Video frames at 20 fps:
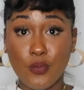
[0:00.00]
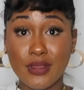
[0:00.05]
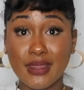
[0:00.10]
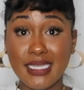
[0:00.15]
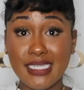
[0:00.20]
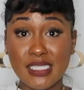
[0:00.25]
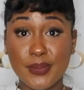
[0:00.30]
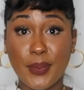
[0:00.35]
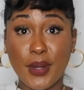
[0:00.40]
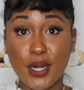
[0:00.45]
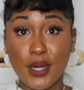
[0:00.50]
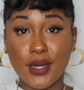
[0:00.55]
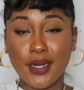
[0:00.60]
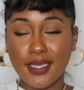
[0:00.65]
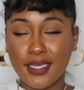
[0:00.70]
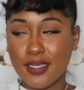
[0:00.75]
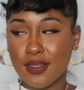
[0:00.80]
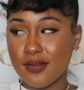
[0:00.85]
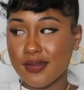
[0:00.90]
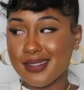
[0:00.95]
with these pair
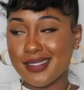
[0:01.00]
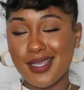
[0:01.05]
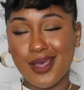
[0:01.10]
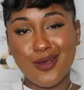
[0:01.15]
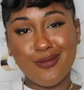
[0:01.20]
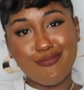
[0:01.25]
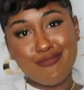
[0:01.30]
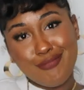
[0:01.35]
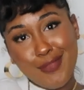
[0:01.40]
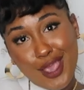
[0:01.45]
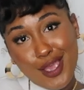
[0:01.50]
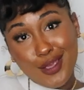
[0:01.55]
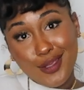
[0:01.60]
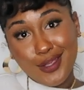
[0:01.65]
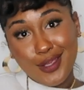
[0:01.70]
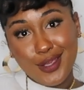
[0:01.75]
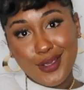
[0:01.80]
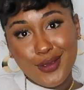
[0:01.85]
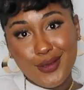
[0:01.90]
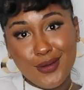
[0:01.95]
of heels so
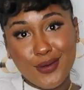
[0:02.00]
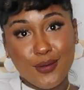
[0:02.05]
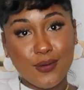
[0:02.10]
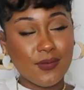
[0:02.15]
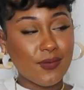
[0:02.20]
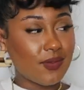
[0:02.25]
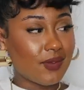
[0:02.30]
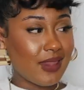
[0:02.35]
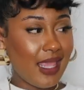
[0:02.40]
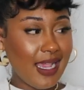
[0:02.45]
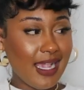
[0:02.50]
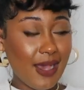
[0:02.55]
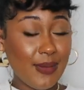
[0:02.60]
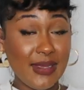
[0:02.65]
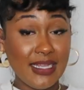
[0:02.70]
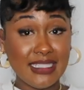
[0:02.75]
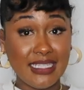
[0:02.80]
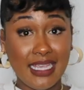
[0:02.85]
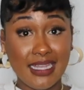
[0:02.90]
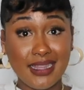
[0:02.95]
cute think i
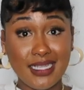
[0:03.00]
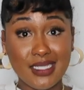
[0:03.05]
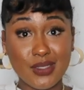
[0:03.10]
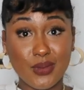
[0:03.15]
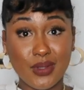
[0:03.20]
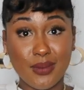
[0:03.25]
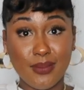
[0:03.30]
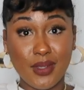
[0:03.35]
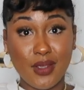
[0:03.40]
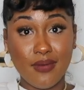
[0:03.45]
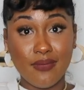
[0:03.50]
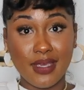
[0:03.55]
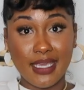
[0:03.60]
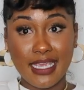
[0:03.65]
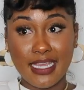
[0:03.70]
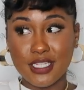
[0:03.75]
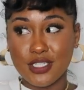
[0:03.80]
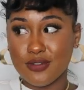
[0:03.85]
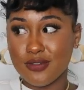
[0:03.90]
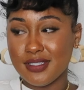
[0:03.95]
may take these with me on
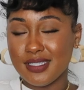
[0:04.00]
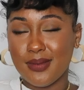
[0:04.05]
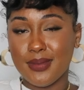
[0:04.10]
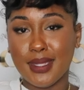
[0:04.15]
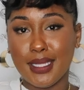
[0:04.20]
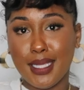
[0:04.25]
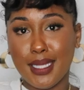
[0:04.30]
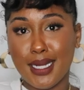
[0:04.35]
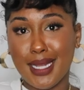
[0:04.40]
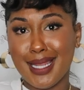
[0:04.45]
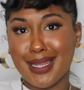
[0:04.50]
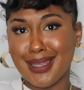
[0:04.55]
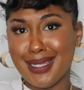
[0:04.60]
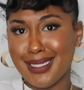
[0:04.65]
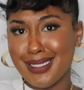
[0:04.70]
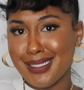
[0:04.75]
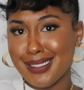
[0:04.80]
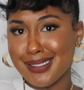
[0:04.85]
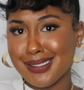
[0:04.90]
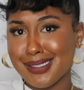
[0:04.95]
vacation or something
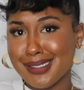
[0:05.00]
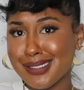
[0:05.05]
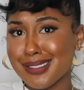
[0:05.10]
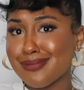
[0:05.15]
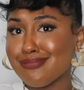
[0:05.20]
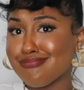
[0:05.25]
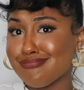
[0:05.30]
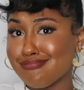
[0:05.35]
these